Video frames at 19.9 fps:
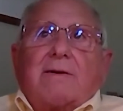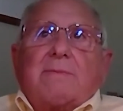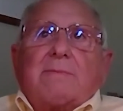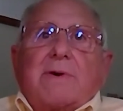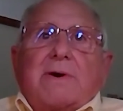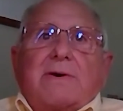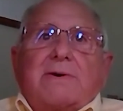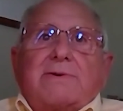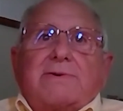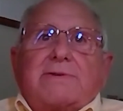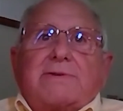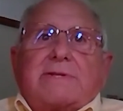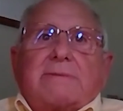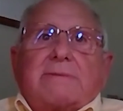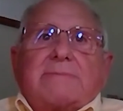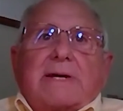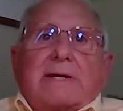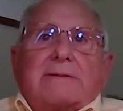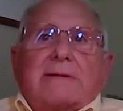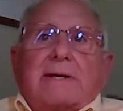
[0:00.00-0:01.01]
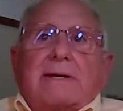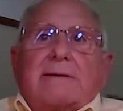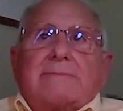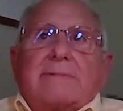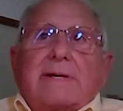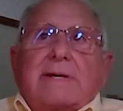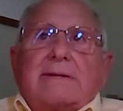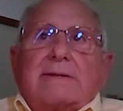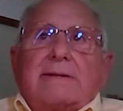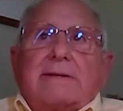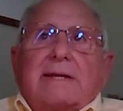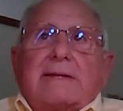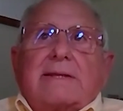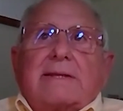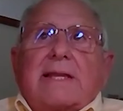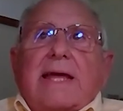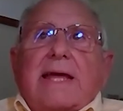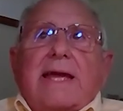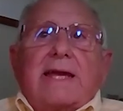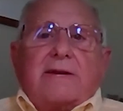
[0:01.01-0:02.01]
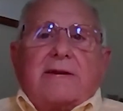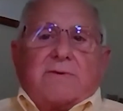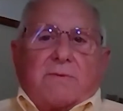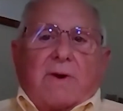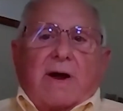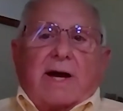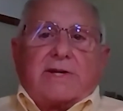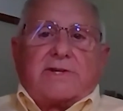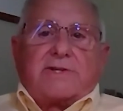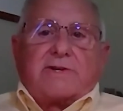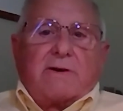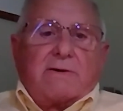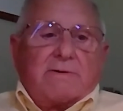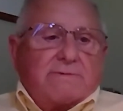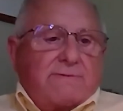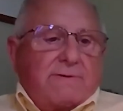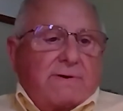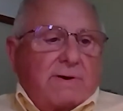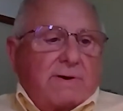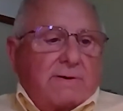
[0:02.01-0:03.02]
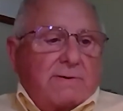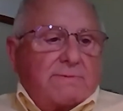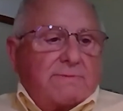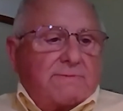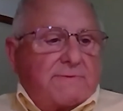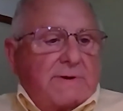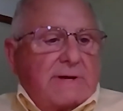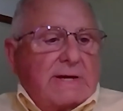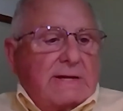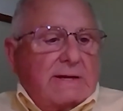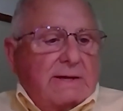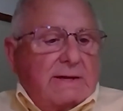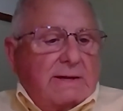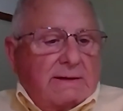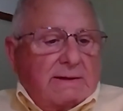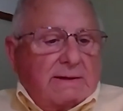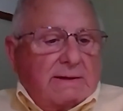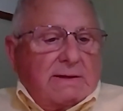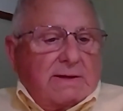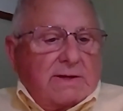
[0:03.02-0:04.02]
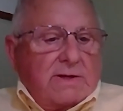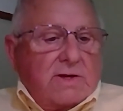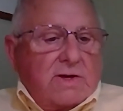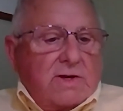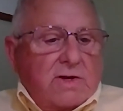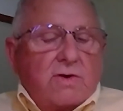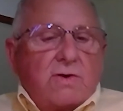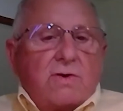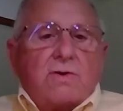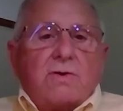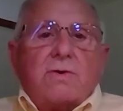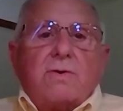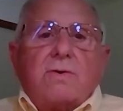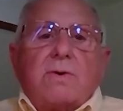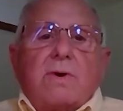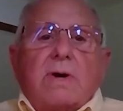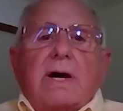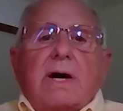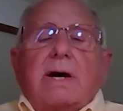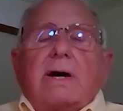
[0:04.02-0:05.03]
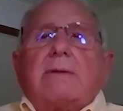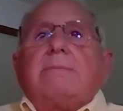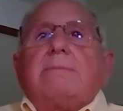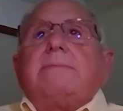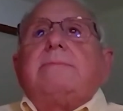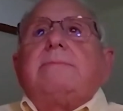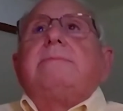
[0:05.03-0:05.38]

almost a land rush of new